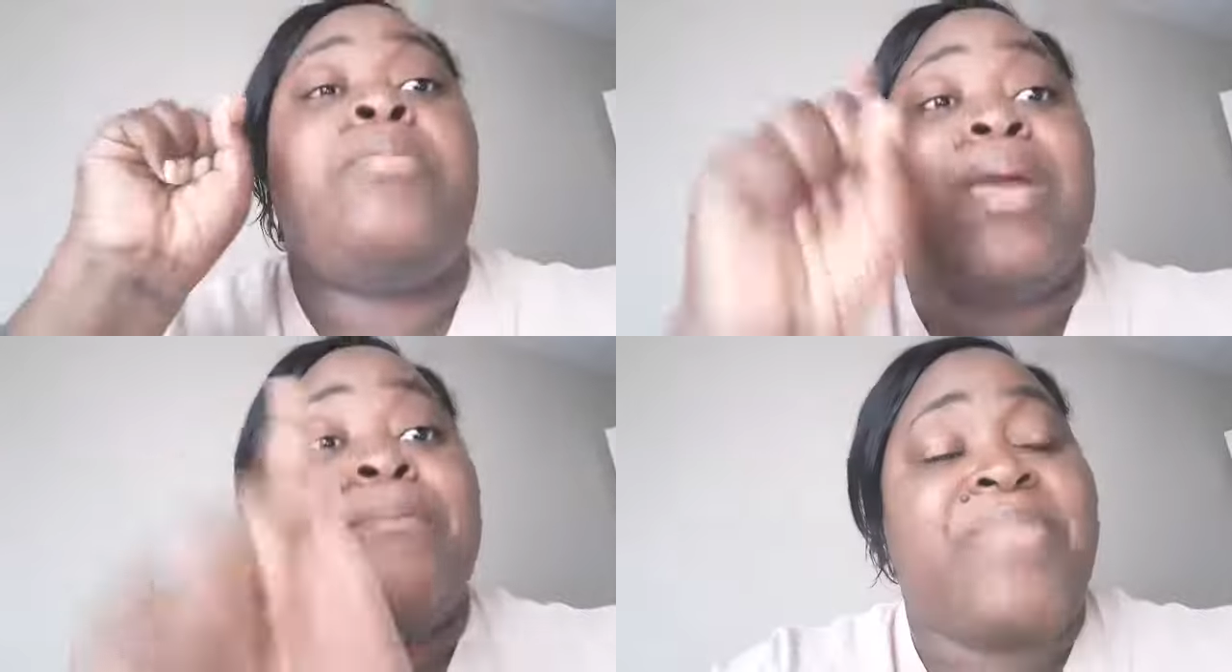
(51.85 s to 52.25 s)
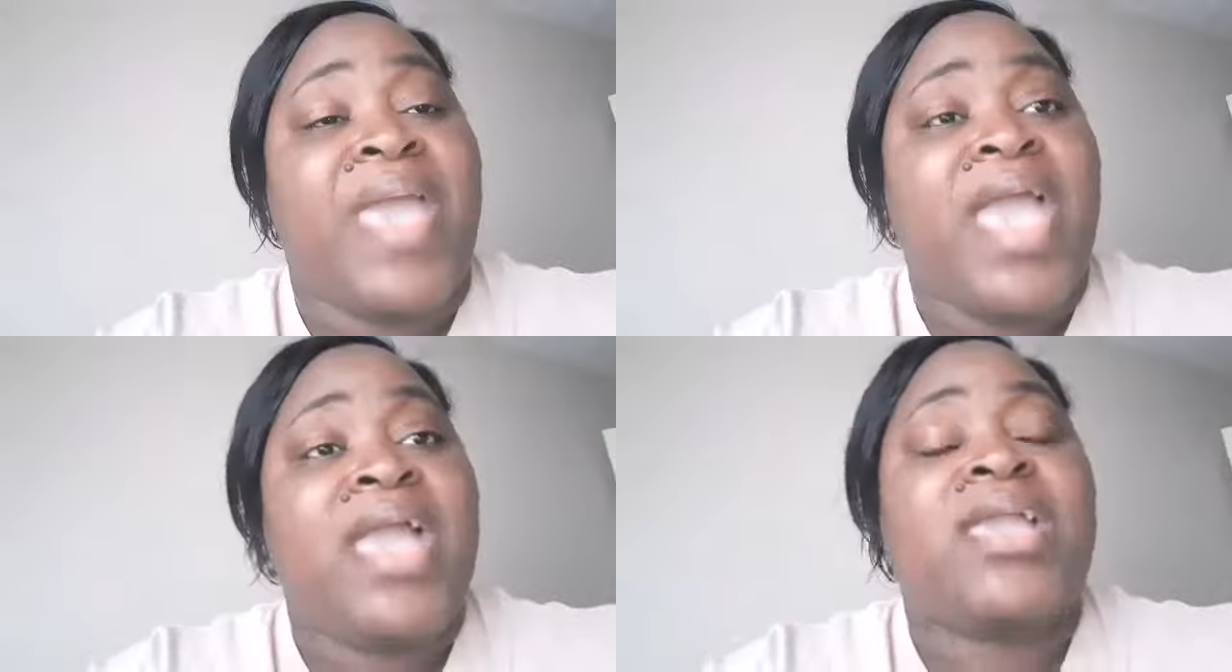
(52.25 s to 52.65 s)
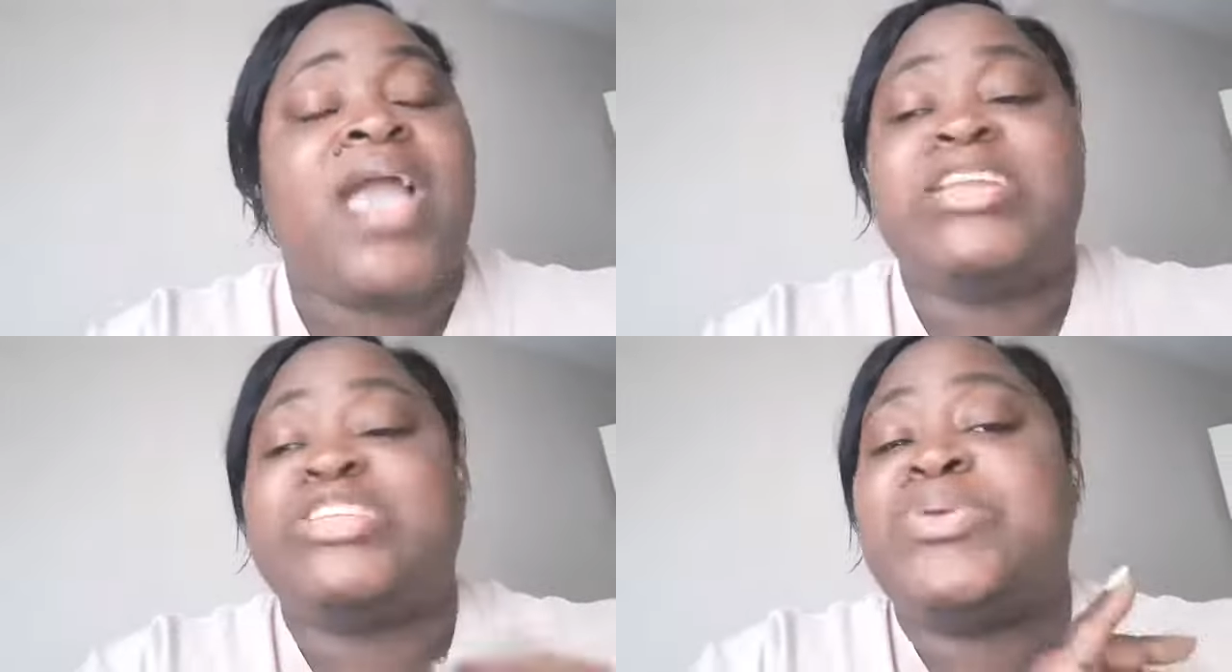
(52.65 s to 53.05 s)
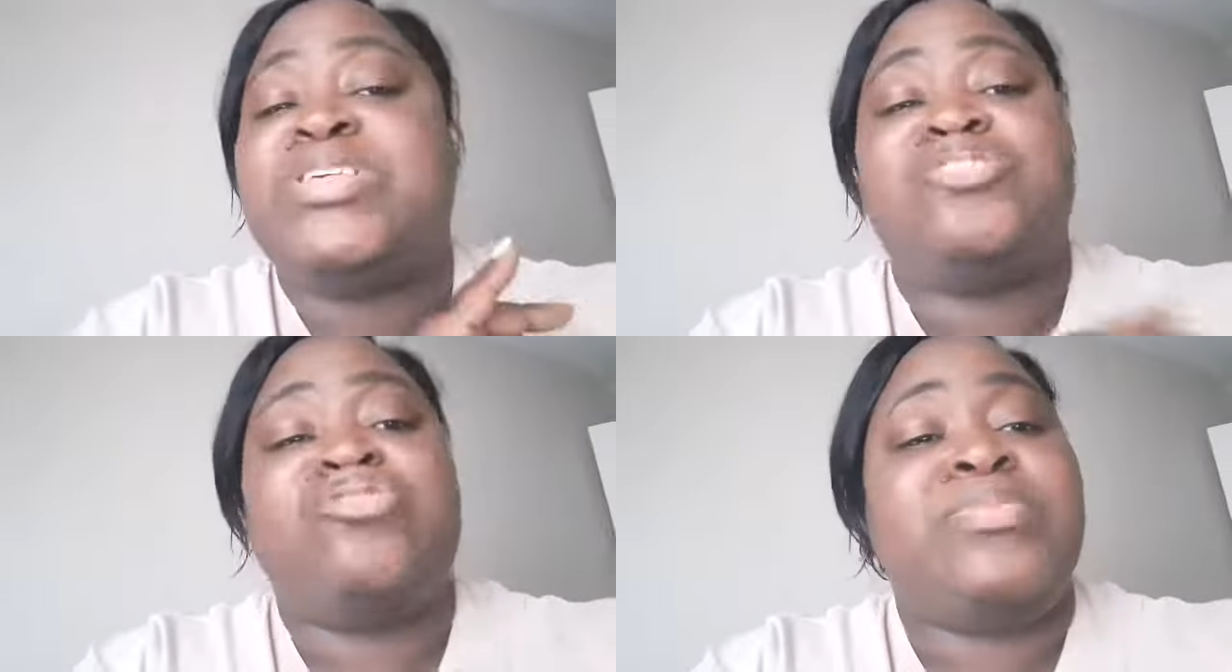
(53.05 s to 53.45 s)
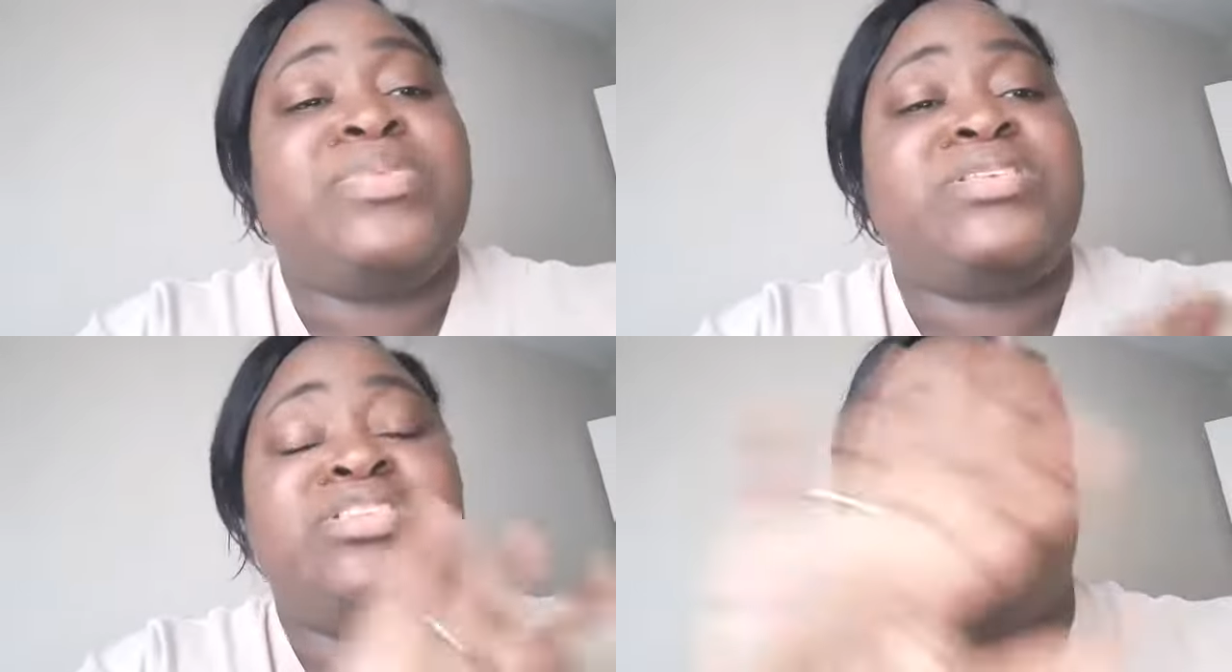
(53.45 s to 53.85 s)
But I'm back. I just wanted to
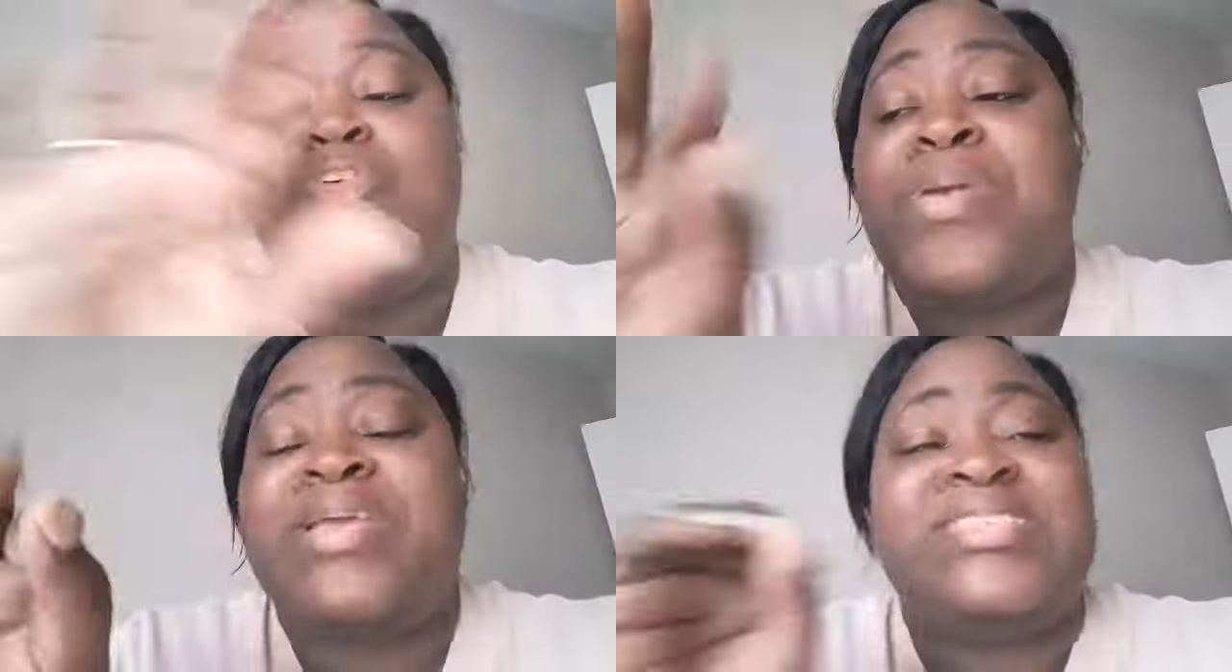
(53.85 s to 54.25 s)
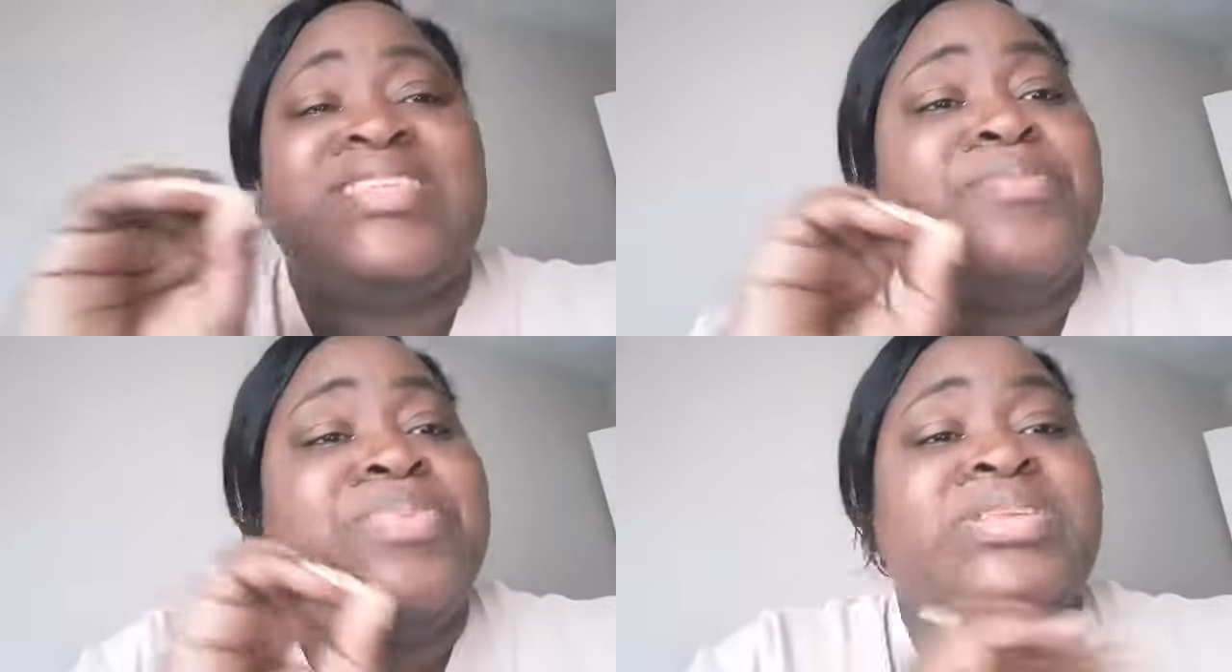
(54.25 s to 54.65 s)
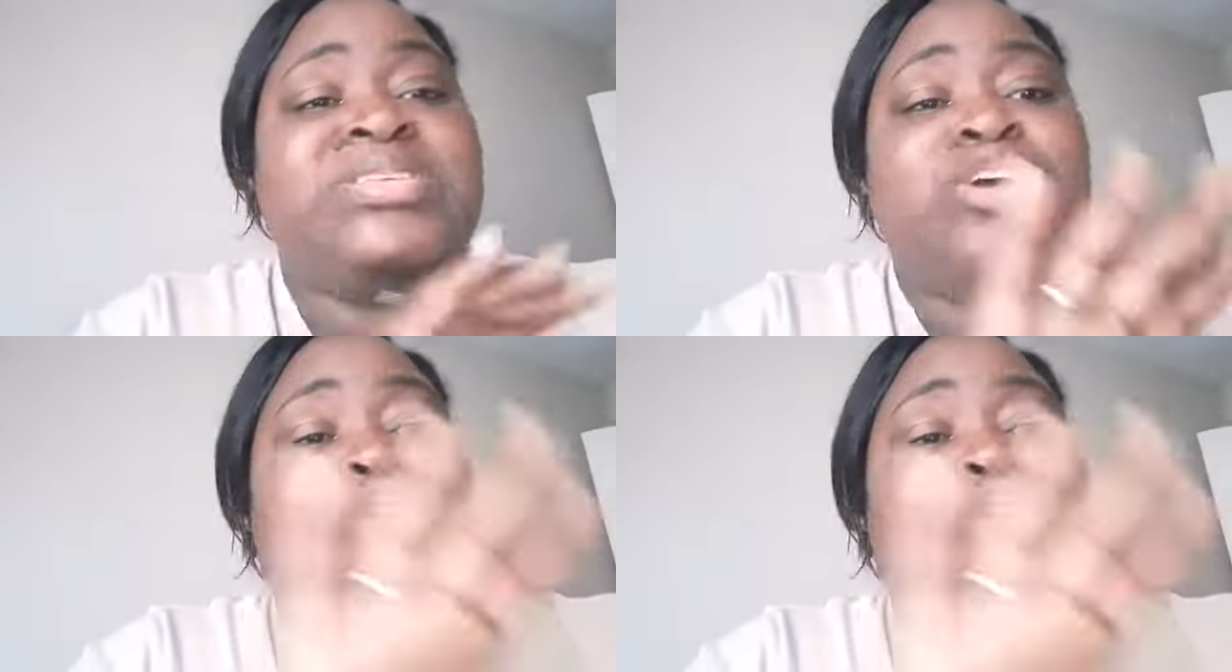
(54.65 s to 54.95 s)
drop this little quick snippet. This